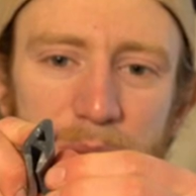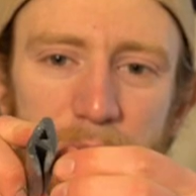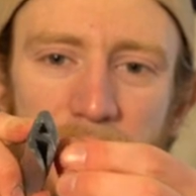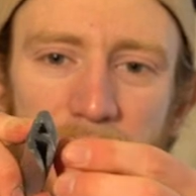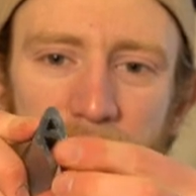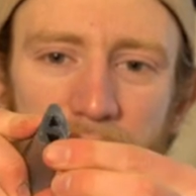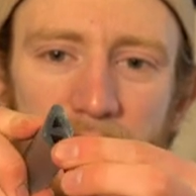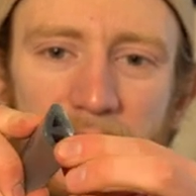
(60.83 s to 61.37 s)

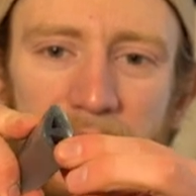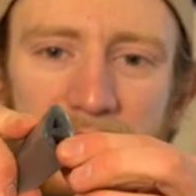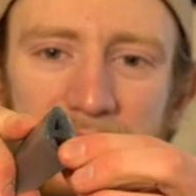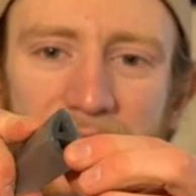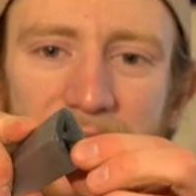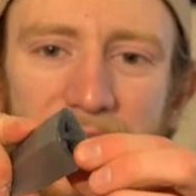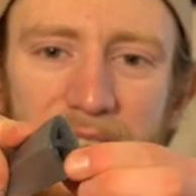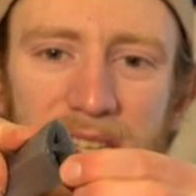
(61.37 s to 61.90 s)
protector kind of
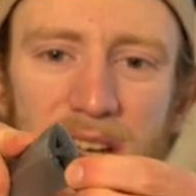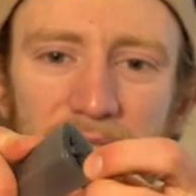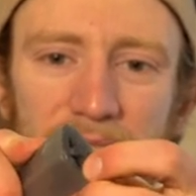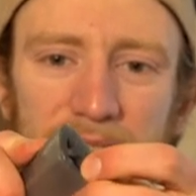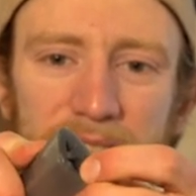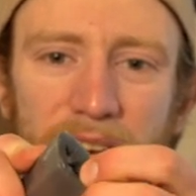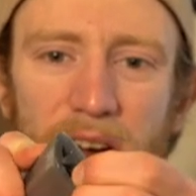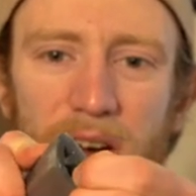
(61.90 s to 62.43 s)
takes on
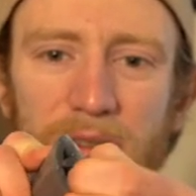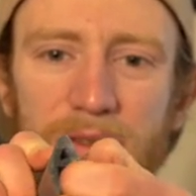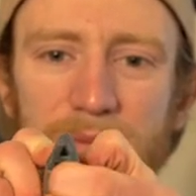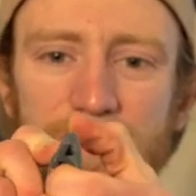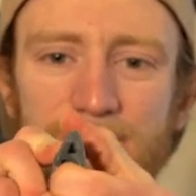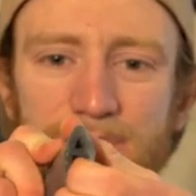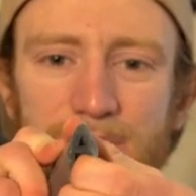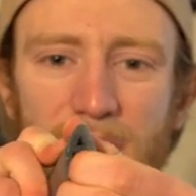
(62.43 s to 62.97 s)

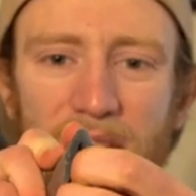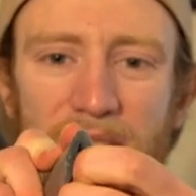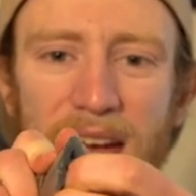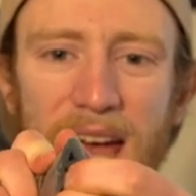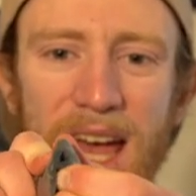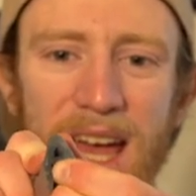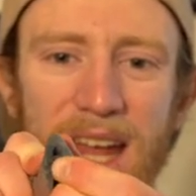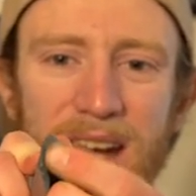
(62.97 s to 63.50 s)
itself
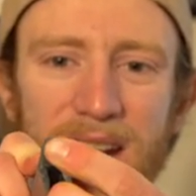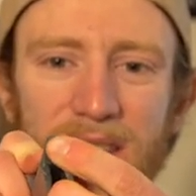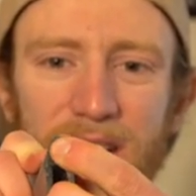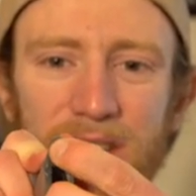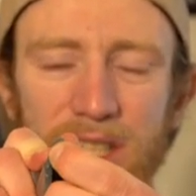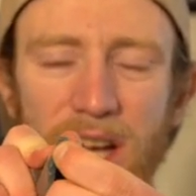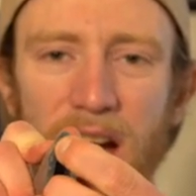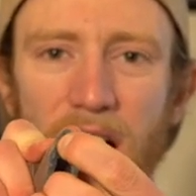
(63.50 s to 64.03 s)
and
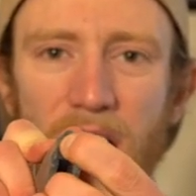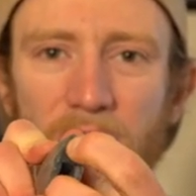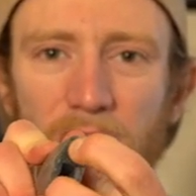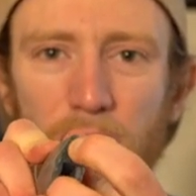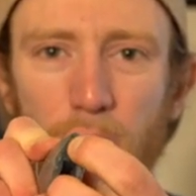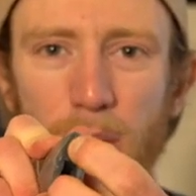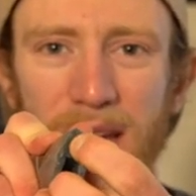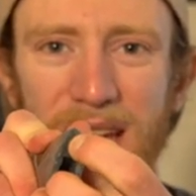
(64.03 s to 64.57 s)
there's a
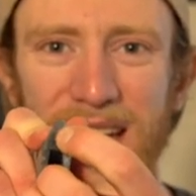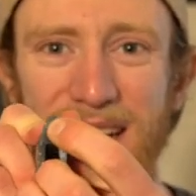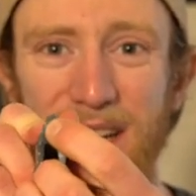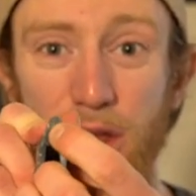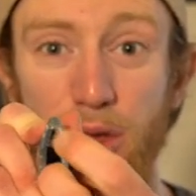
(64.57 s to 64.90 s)
hollowing